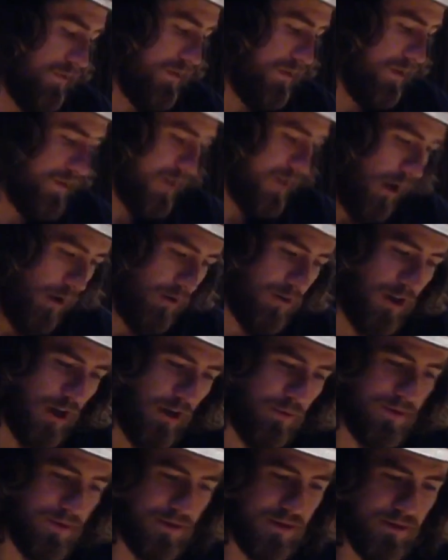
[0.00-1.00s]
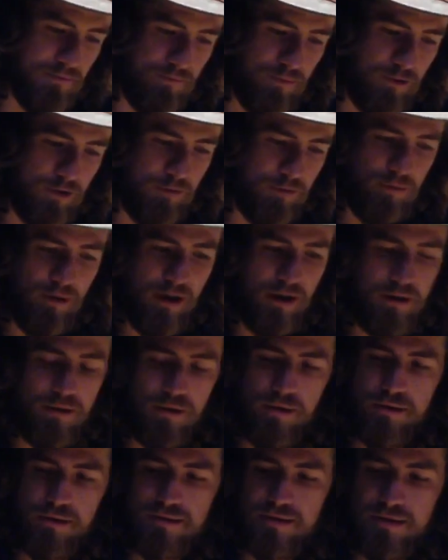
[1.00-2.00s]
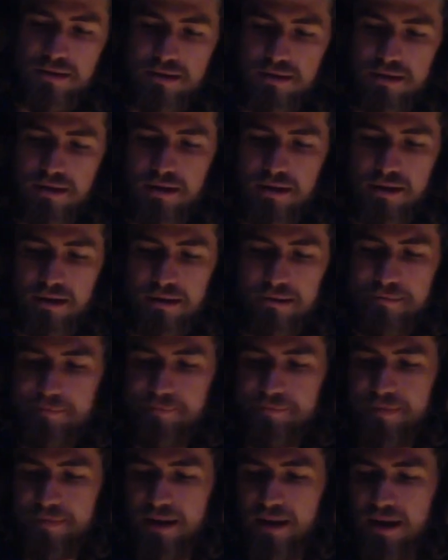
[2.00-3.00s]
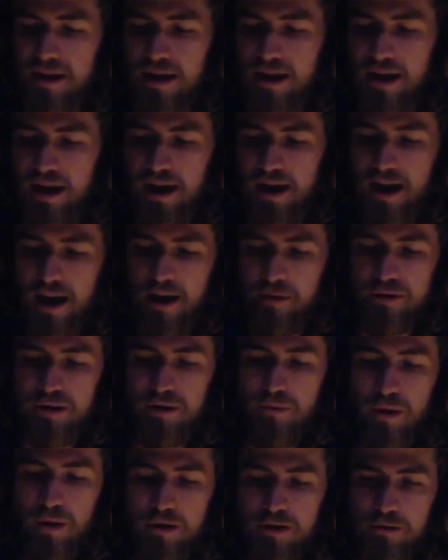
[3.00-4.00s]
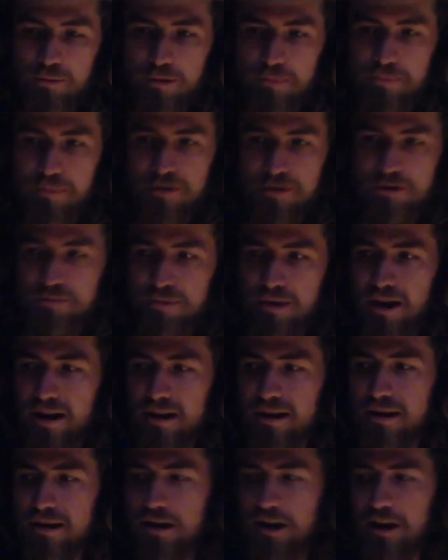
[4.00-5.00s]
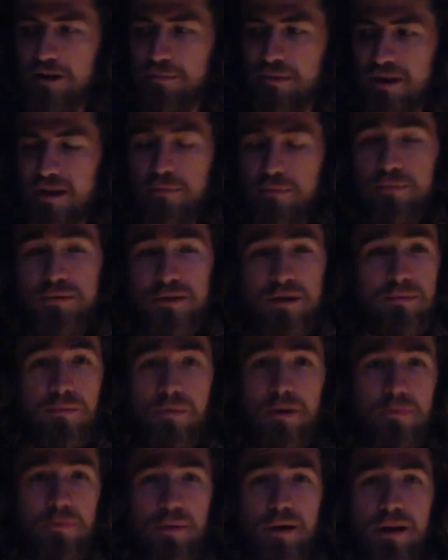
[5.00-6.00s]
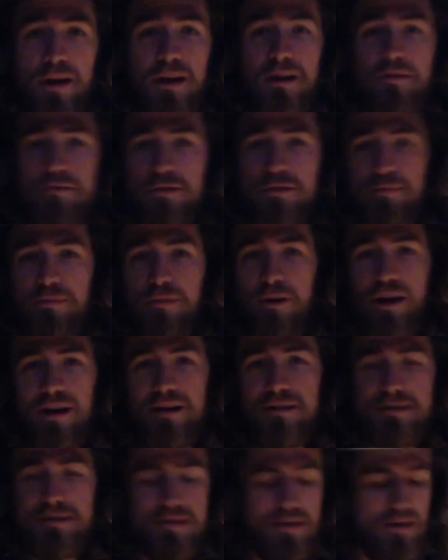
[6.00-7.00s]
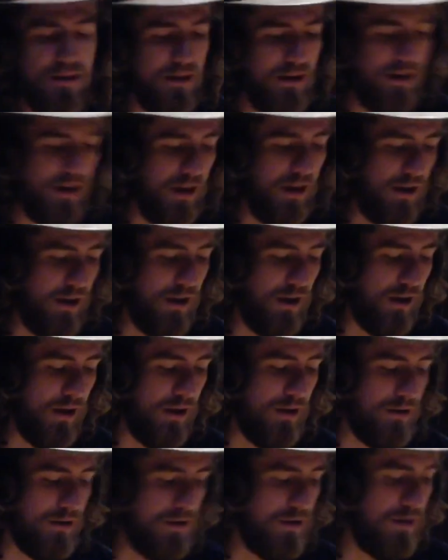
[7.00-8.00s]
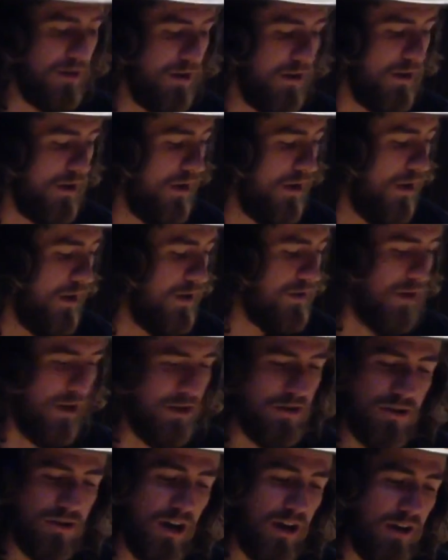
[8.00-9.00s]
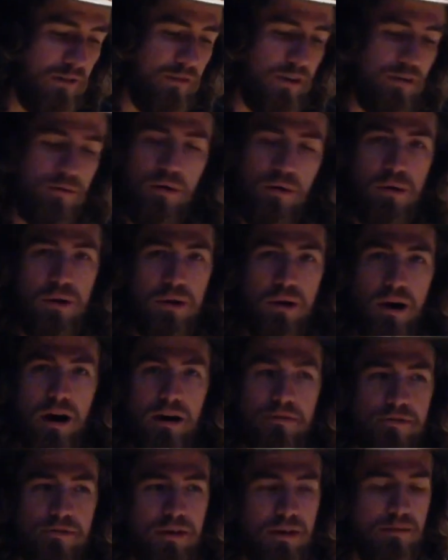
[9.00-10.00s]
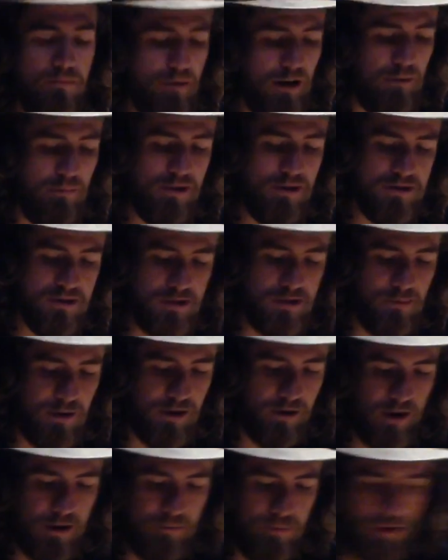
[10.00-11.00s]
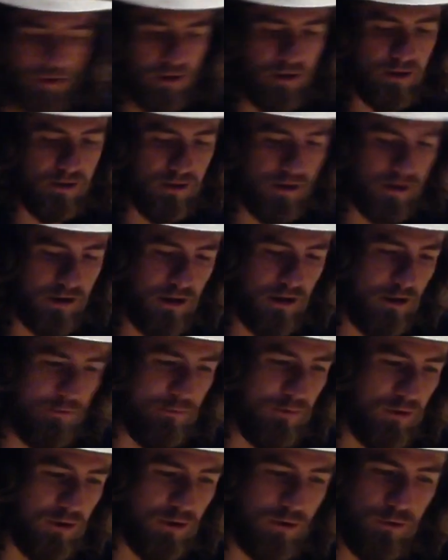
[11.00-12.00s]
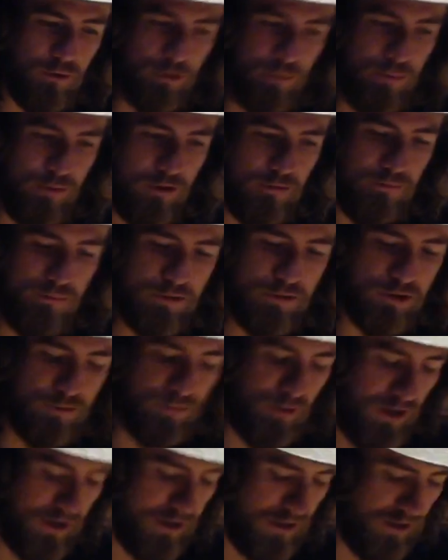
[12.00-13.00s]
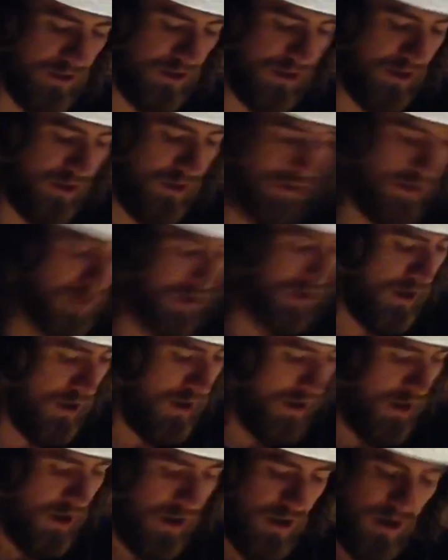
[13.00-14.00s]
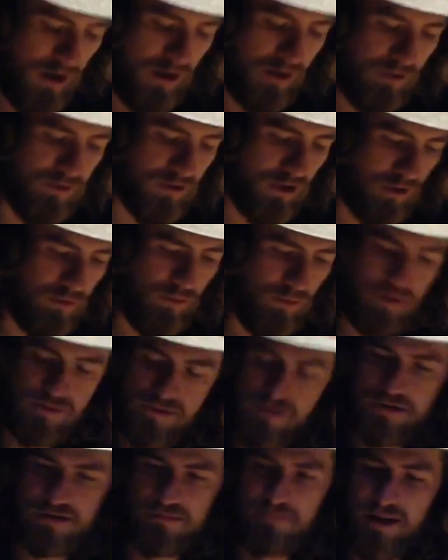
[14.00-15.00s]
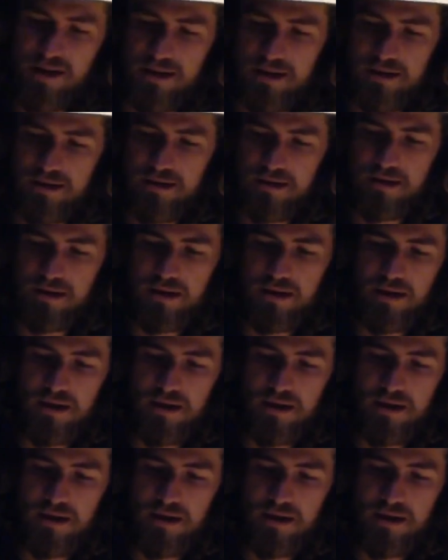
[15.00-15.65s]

These countertops, I'm pretty proud of those. I really wanted to put butcher block in here, but I didn't want to pay for the price, and so I just kind of like wrote it off. But I mentioned it to my grandpa, like, oh, it'd be really cool to put butcher block in there. And he was like, well, why don't you just make it?